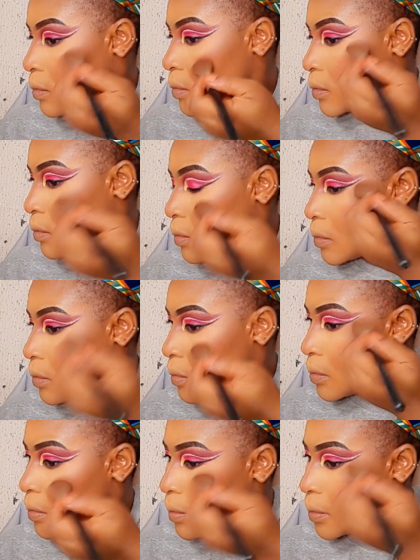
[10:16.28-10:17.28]
red and
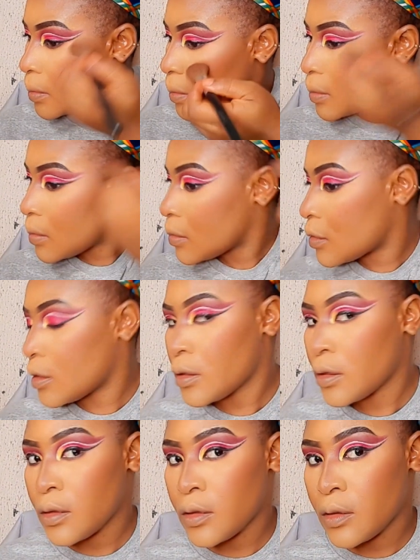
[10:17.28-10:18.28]
the yellow, to just
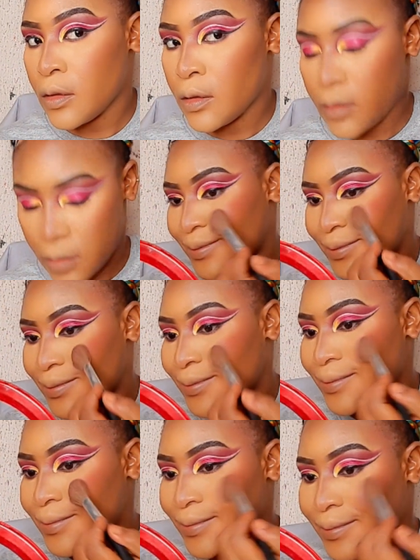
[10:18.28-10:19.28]
mix it up together in
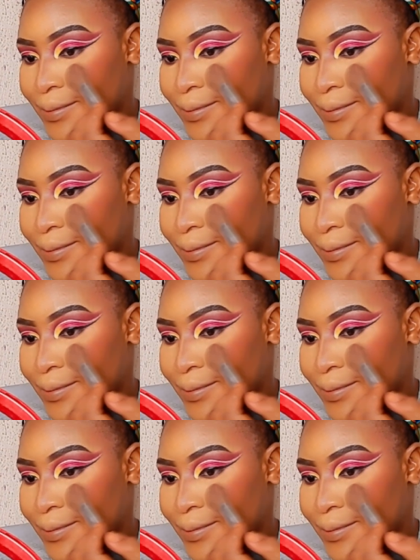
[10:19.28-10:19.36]
my brush